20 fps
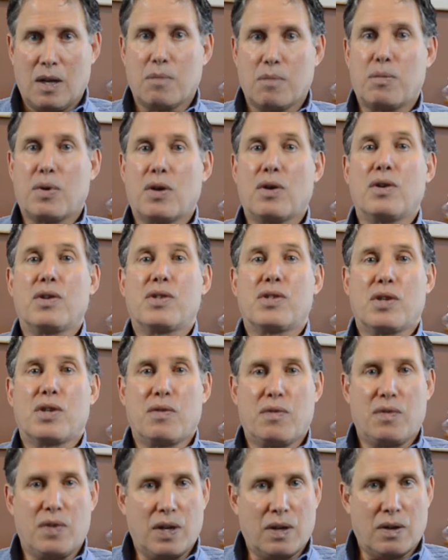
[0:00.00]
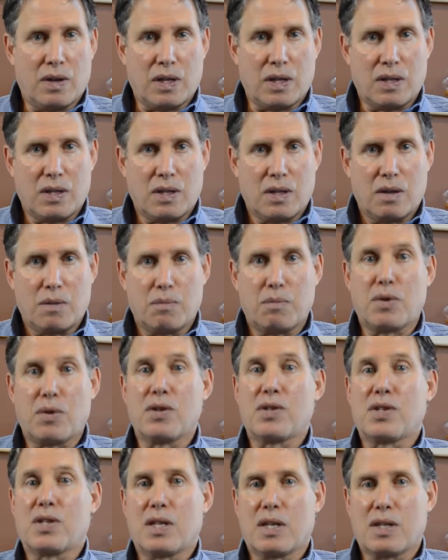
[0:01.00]
Perseverance,
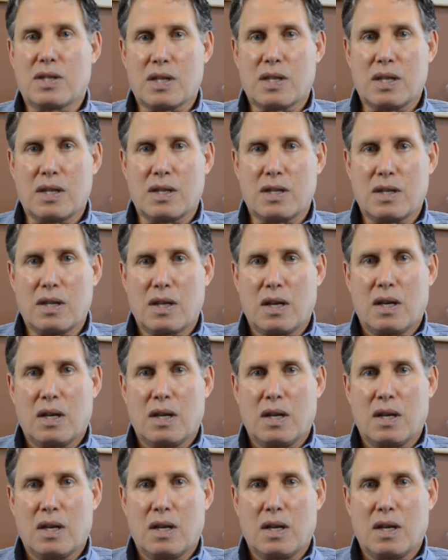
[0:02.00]
persistence.